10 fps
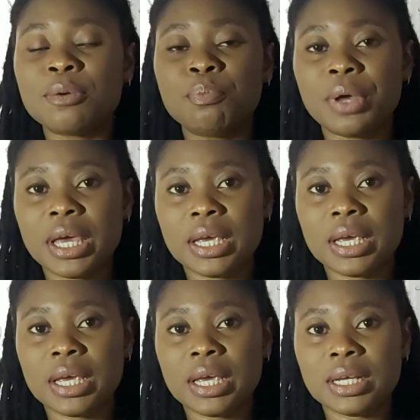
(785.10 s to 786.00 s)

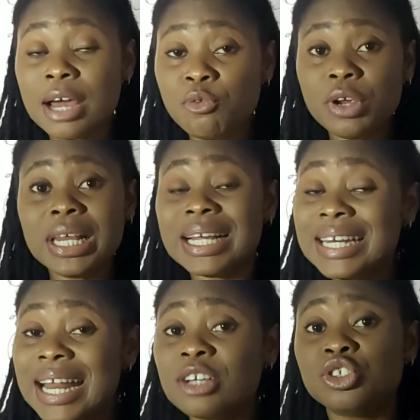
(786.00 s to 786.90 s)
campaign and really
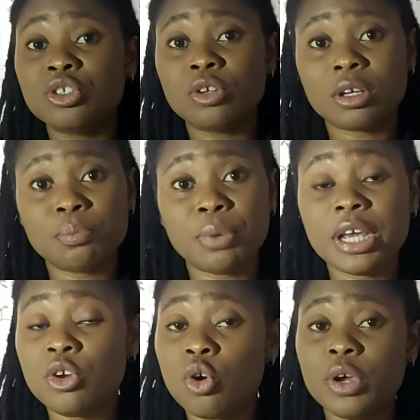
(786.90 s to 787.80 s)
a national
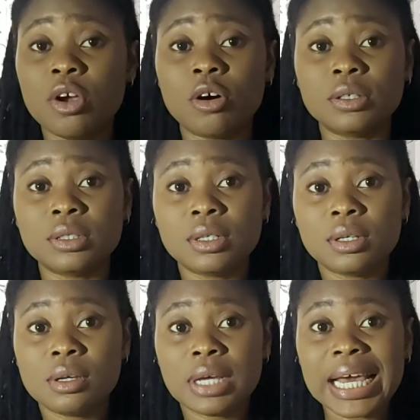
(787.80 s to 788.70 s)
campaign going on
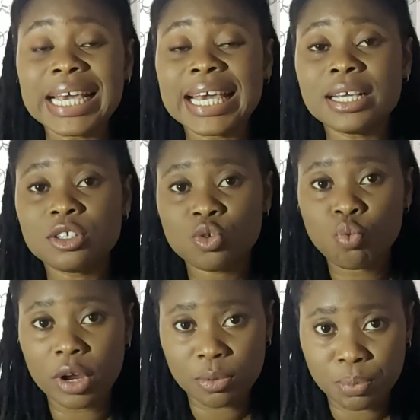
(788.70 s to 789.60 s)
against
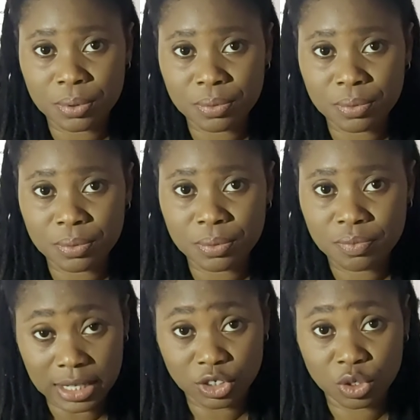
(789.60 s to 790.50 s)
rape
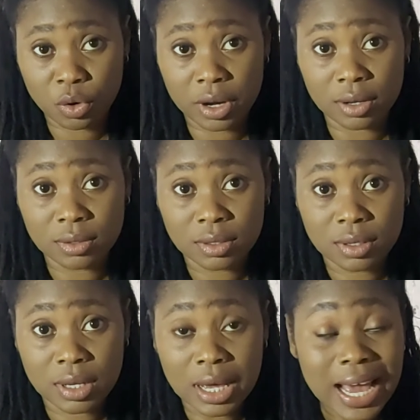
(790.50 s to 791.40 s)
in Nigeria.
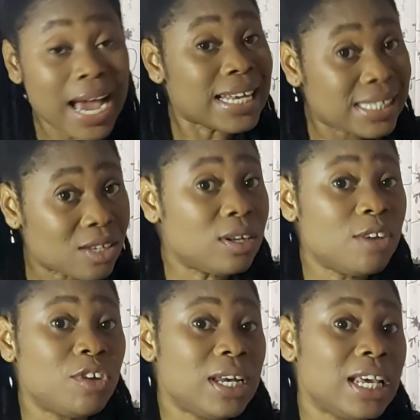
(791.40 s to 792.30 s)
I still
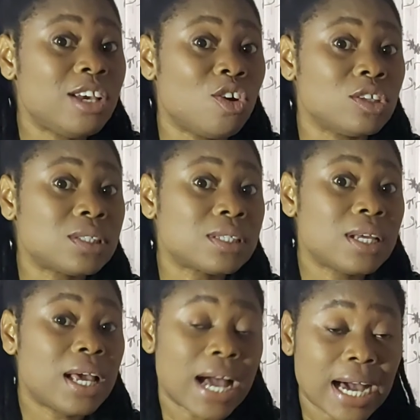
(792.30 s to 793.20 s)
live in Lagos,
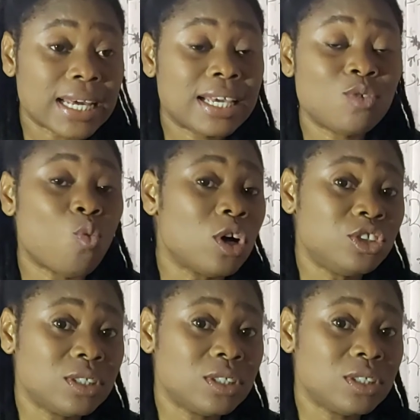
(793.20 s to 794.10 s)
and I can
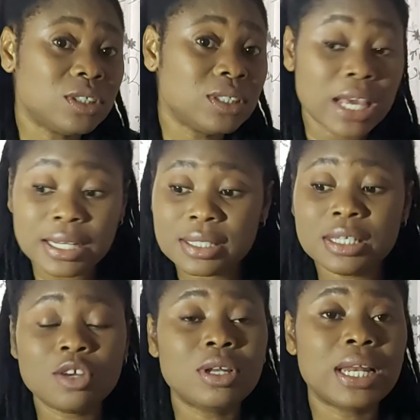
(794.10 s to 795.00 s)
watch on TV and
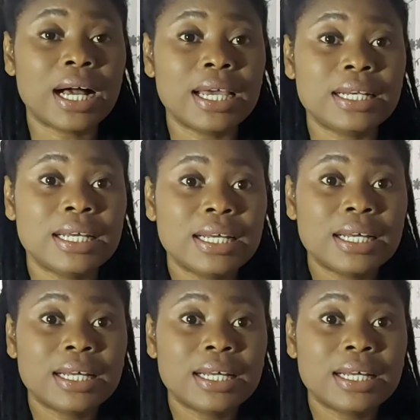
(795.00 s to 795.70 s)
see online